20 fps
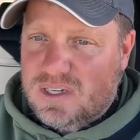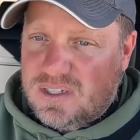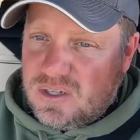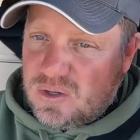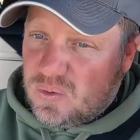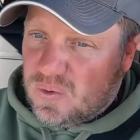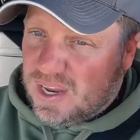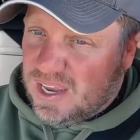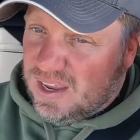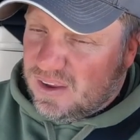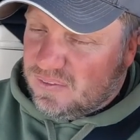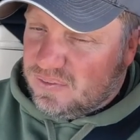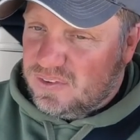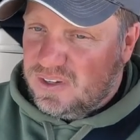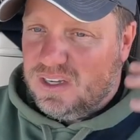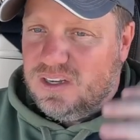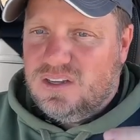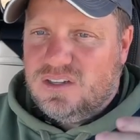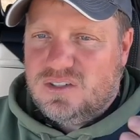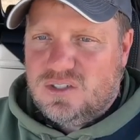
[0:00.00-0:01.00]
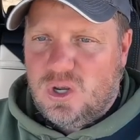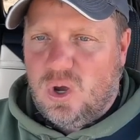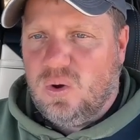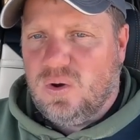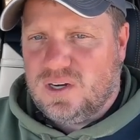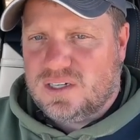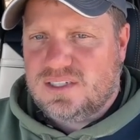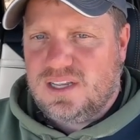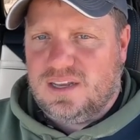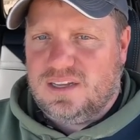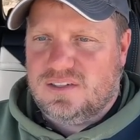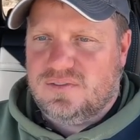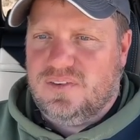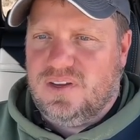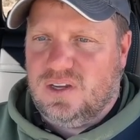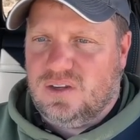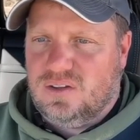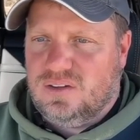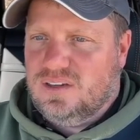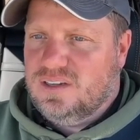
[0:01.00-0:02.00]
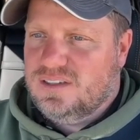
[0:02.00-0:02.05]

do have tow hooks on this vehicle.